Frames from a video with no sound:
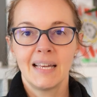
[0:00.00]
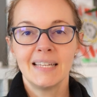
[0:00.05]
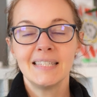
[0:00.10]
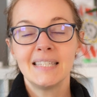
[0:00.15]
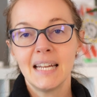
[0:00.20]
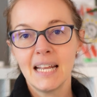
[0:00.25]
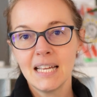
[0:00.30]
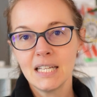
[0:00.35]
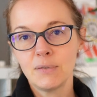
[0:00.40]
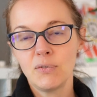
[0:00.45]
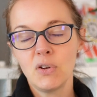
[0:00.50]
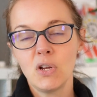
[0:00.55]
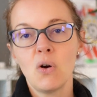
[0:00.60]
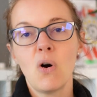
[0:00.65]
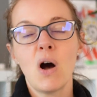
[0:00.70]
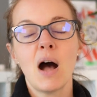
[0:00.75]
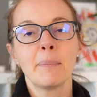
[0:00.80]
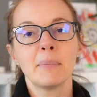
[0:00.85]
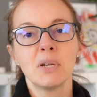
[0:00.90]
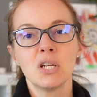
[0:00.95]
In today's video,
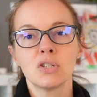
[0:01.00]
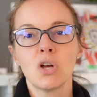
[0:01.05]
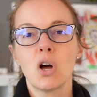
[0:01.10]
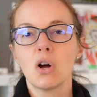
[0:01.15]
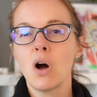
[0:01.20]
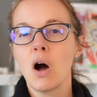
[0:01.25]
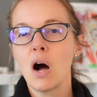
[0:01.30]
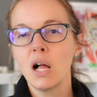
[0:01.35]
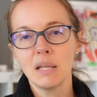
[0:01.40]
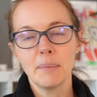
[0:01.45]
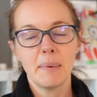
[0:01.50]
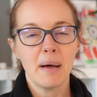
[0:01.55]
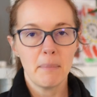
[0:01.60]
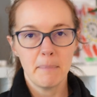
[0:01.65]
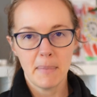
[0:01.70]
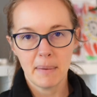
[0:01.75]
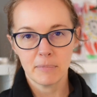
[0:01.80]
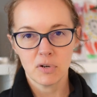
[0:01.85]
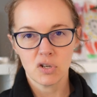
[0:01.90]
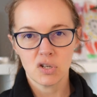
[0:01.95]
I'm going to talk all about
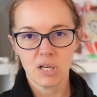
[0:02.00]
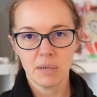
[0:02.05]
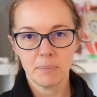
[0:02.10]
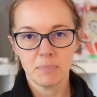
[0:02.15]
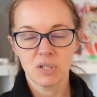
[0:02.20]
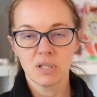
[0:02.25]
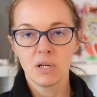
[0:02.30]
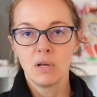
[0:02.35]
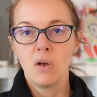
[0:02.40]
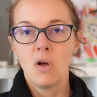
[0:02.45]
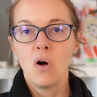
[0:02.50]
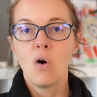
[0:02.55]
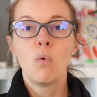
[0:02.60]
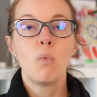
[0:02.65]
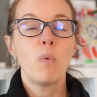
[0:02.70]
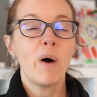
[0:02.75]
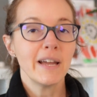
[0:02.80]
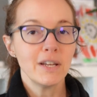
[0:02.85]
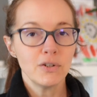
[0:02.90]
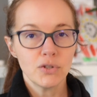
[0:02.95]
memberships,
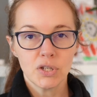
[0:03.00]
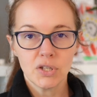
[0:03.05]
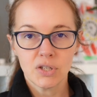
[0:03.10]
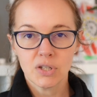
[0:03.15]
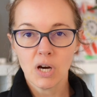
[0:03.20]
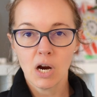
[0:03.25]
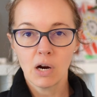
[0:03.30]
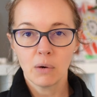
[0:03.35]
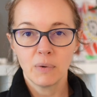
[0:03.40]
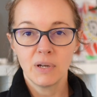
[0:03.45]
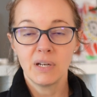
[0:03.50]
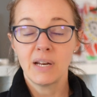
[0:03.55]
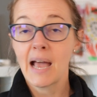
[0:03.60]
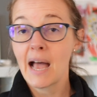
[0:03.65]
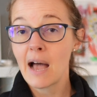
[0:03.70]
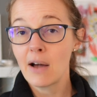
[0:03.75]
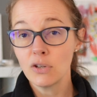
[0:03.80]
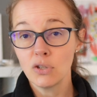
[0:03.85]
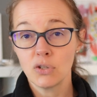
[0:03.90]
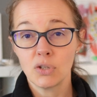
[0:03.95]
why you should start one,
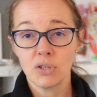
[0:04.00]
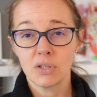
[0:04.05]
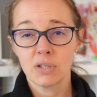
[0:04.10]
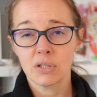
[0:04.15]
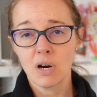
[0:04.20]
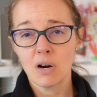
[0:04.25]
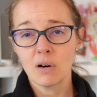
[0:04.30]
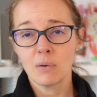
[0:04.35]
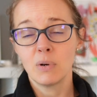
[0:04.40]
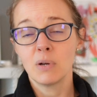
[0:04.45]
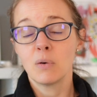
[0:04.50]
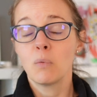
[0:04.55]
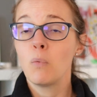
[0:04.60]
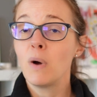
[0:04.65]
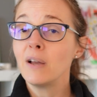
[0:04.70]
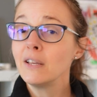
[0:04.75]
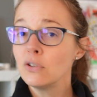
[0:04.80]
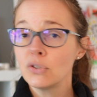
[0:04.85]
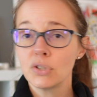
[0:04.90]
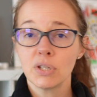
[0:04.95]
how you should start one,
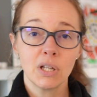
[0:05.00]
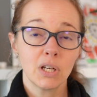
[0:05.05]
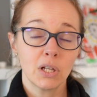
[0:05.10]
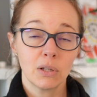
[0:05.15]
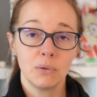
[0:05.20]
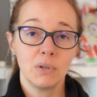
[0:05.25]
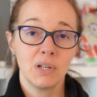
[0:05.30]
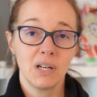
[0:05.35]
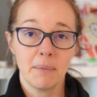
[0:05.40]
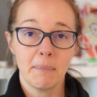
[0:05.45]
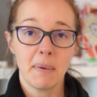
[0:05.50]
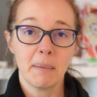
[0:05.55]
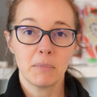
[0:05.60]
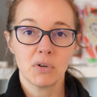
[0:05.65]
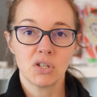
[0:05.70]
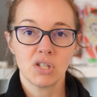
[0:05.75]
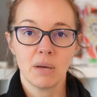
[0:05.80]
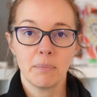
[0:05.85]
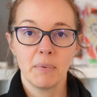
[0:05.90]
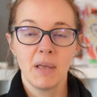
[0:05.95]
what you should include in a
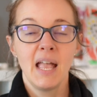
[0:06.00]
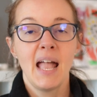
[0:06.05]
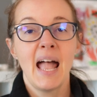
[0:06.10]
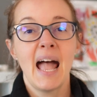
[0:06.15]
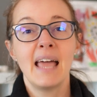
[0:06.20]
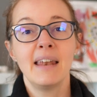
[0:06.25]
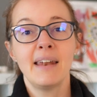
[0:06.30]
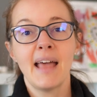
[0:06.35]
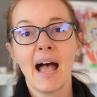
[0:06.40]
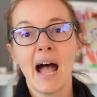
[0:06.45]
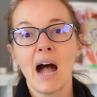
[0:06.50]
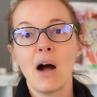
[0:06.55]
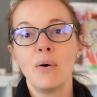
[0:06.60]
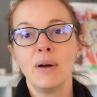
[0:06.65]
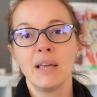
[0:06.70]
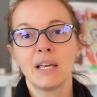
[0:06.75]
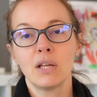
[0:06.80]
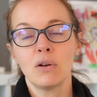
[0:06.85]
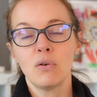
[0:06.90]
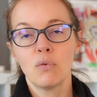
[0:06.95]
membership, and how
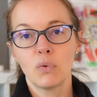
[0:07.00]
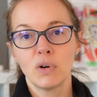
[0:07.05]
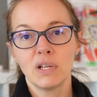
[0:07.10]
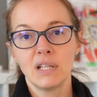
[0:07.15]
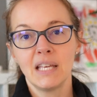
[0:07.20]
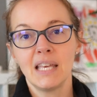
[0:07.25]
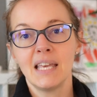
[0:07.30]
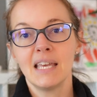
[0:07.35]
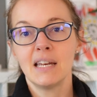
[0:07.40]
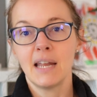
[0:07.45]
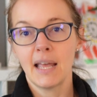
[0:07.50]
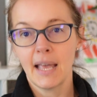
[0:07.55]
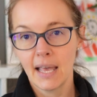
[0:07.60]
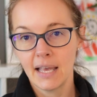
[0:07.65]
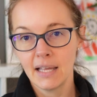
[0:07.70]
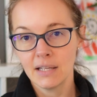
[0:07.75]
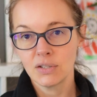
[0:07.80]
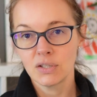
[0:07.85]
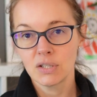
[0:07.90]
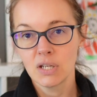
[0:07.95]
it can really
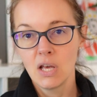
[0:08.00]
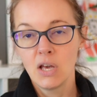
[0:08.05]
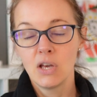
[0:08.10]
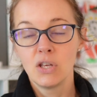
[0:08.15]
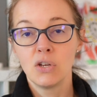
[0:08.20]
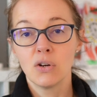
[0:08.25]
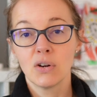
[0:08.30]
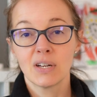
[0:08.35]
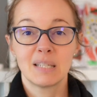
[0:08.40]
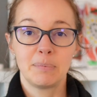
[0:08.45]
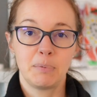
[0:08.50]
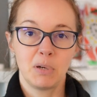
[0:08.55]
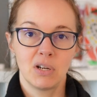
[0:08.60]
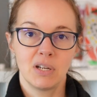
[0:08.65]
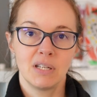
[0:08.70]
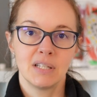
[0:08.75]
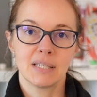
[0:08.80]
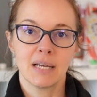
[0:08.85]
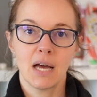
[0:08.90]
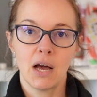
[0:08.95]
enhance your
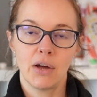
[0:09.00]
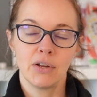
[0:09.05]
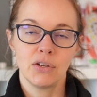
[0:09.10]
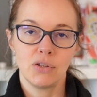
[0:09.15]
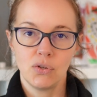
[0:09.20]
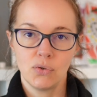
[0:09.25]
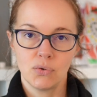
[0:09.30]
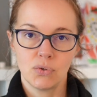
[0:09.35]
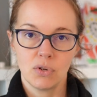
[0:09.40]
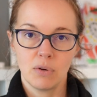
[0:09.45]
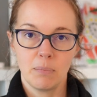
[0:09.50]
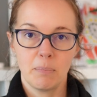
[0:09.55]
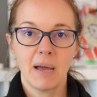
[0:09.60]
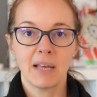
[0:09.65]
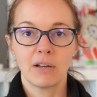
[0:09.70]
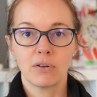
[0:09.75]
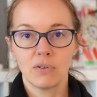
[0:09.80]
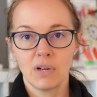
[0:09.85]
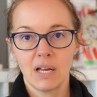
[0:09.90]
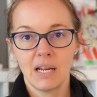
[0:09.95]
experience on YouTube by
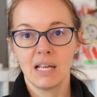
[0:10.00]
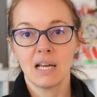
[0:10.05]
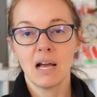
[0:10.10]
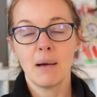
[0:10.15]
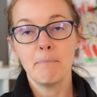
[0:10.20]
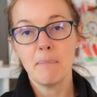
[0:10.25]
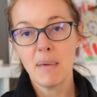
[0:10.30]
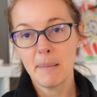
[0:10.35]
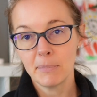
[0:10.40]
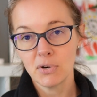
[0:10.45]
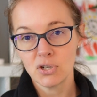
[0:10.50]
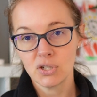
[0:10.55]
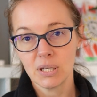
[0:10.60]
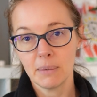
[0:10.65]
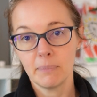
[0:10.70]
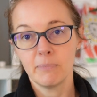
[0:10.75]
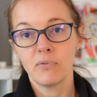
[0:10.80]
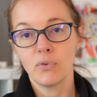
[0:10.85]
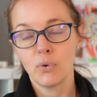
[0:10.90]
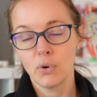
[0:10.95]
creating a
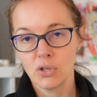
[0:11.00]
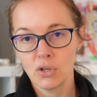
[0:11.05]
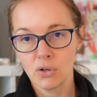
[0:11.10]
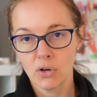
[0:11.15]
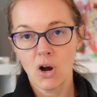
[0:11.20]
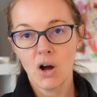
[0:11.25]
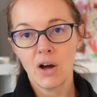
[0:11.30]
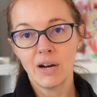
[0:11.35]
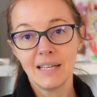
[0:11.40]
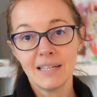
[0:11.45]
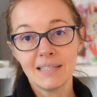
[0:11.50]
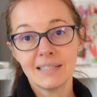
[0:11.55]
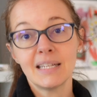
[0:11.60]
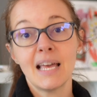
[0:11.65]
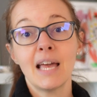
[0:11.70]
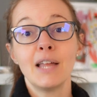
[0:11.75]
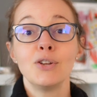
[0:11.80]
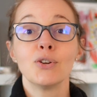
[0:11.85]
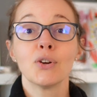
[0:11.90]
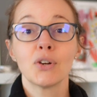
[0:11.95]
membership for your audience
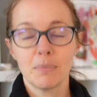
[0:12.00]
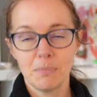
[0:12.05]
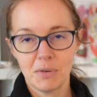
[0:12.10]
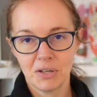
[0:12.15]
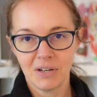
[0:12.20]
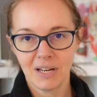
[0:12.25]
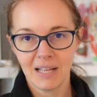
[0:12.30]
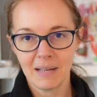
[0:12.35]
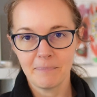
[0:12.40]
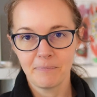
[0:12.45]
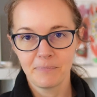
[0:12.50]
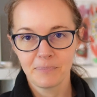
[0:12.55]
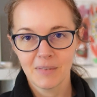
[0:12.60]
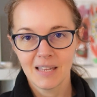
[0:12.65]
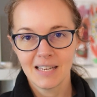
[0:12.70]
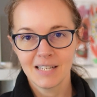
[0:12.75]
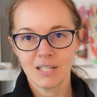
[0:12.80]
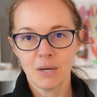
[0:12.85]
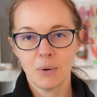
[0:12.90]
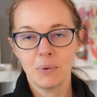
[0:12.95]
and your community.
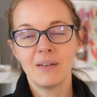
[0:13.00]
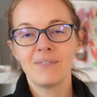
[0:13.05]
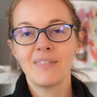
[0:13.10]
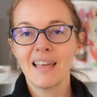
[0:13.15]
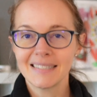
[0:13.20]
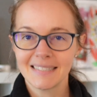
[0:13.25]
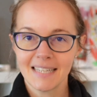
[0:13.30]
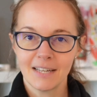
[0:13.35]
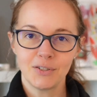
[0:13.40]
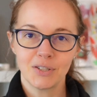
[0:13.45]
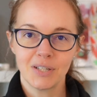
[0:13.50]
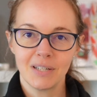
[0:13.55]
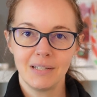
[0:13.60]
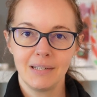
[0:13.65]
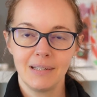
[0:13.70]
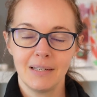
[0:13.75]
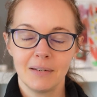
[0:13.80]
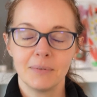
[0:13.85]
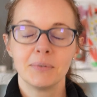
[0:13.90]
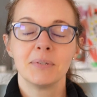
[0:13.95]
So if that sounds good to
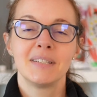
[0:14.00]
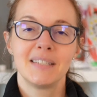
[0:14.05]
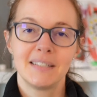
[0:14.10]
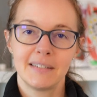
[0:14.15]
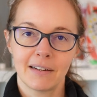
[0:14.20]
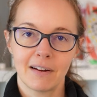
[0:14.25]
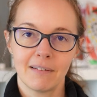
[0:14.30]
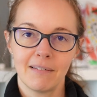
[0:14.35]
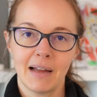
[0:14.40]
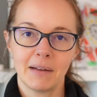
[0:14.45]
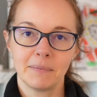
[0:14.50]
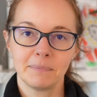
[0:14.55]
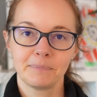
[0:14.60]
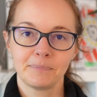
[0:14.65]
you, stick around.